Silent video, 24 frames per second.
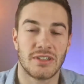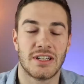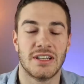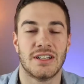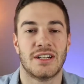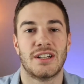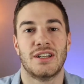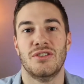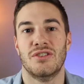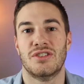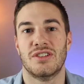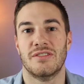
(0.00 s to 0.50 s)

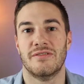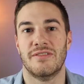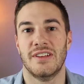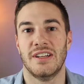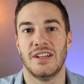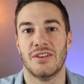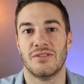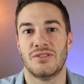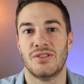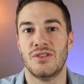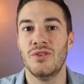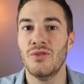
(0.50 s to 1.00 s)
conclusion
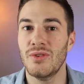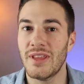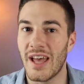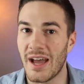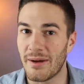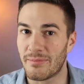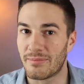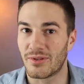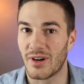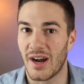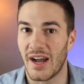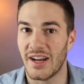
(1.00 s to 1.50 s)
video to
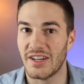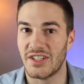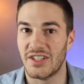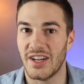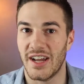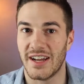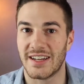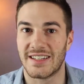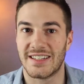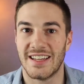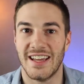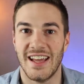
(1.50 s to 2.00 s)
that
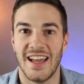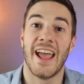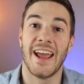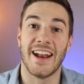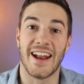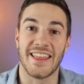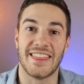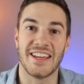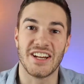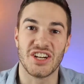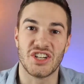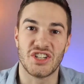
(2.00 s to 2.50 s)
project, and
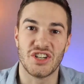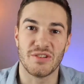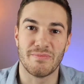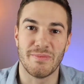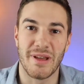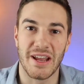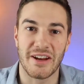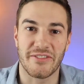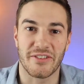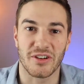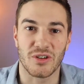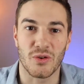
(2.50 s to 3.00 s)
I think it should
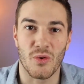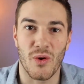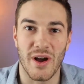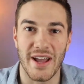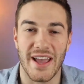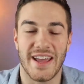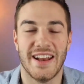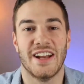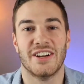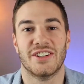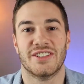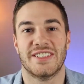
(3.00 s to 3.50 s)
make for quite
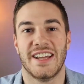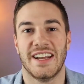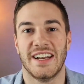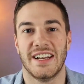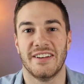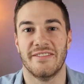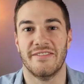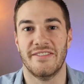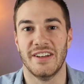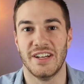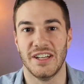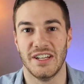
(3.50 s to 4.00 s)
an
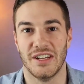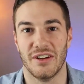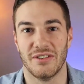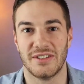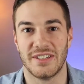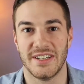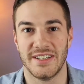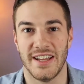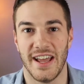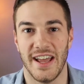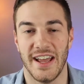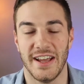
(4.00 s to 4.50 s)
entertaining video
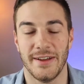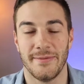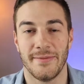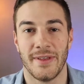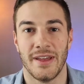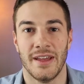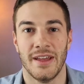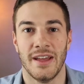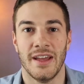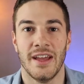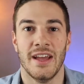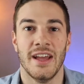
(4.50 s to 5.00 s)
today.
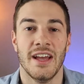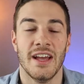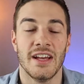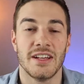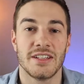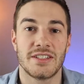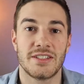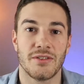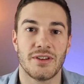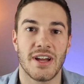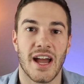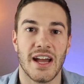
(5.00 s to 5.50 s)

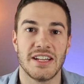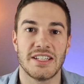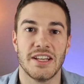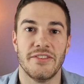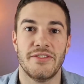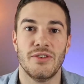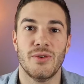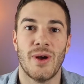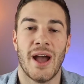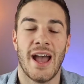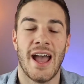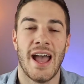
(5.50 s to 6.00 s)
So guys,
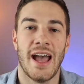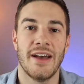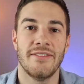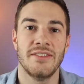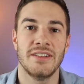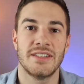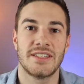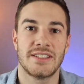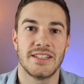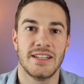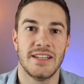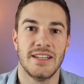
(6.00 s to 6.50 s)
if you
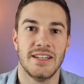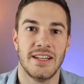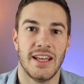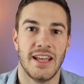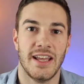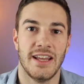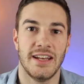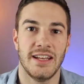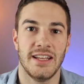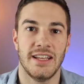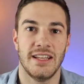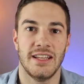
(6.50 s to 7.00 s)
haven't seen
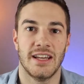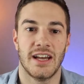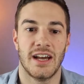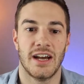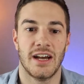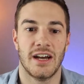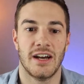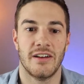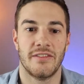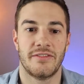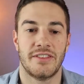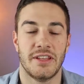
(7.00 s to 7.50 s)
any
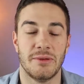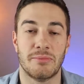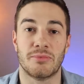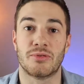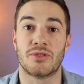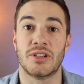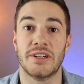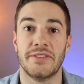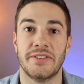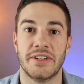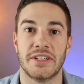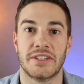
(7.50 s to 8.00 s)
of the
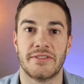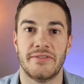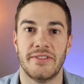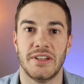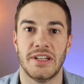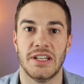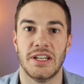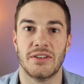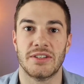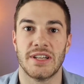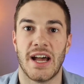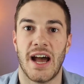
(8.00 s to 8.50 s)
previous
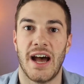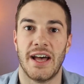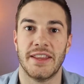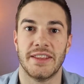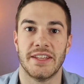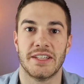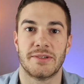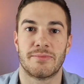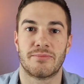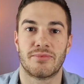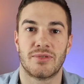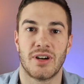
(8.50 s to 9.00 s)
videos on
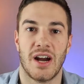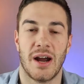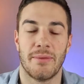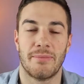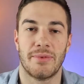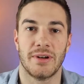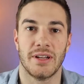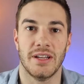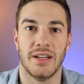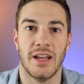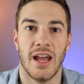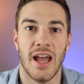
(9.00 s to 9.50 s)
this
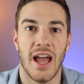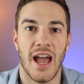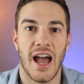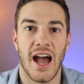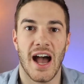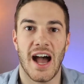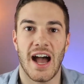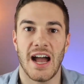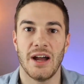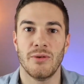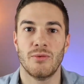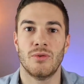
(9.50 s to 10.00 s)
property,
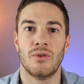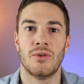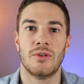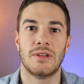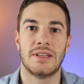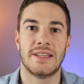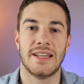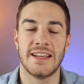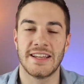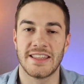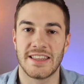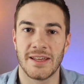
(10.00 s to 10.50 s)
I
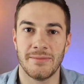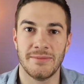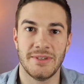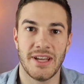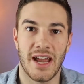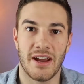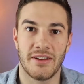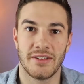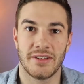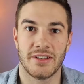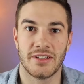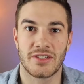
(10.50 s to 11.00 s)
will link them
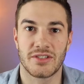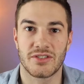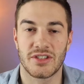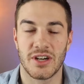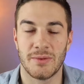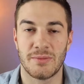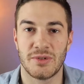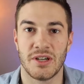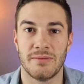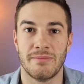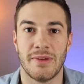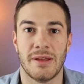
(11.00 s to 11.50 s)
down in the
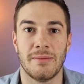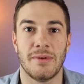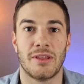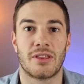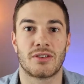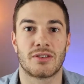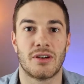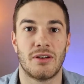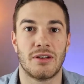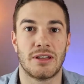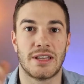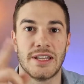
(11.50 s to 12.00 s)
description, maybe
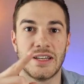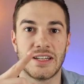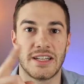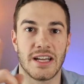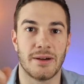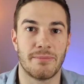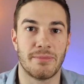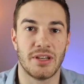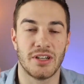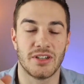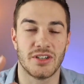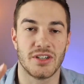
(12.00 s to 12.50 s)
throw a link
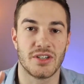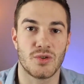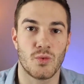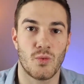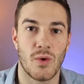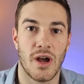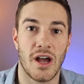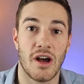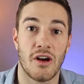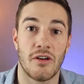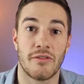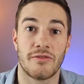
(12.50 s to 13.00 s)
up here as
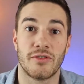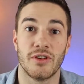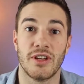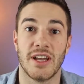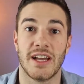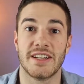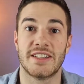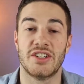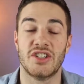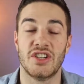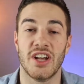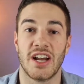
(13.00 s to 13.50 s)
well for you
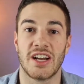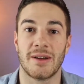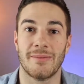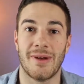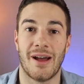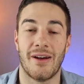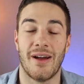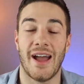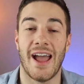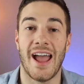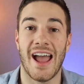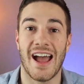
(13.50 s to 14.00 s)
guys to check them
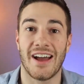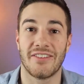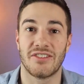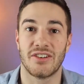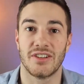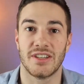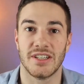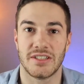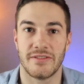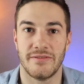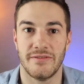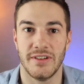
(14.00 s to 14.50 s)
out
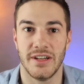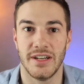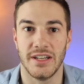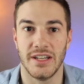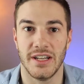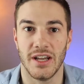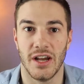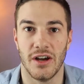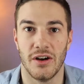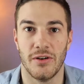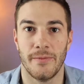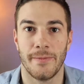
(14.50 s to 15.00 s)
after this
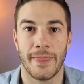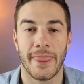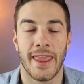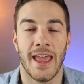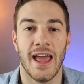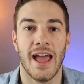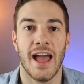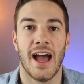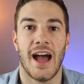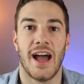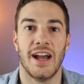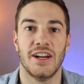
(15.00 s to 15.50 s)
video.
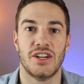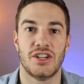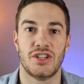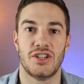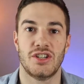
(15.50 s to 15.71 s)
I